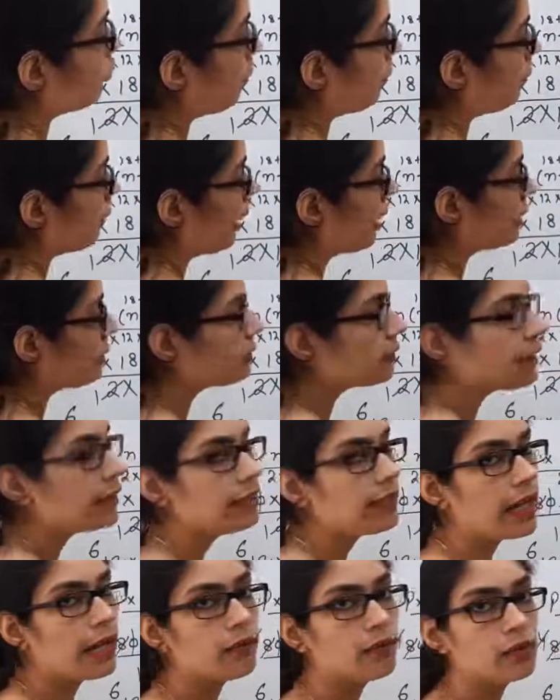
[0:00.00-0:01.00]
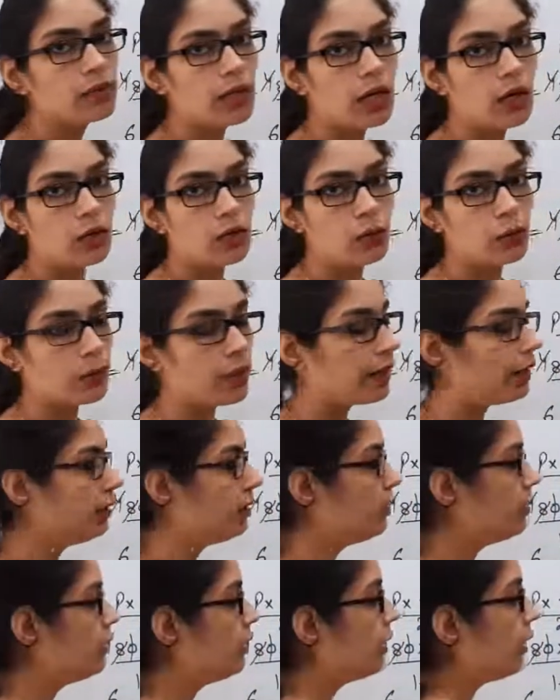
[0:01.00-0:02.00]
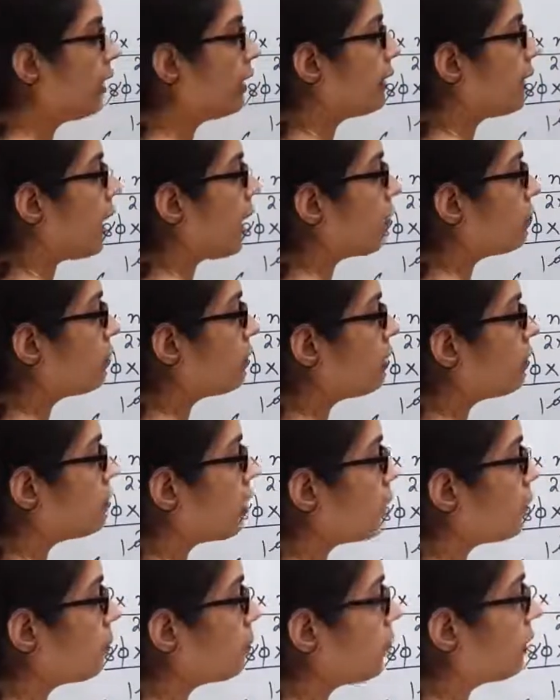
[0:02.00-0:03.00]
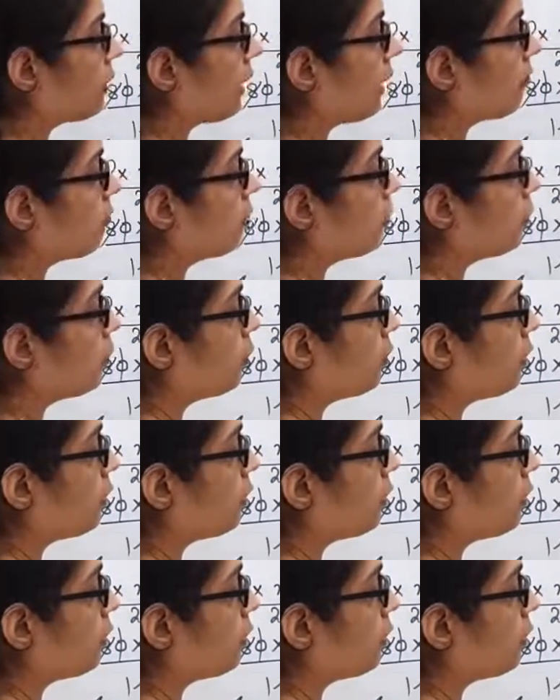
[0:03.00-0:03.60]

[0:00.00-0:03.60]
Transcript: From right side I will count 1, and after 1 point I will put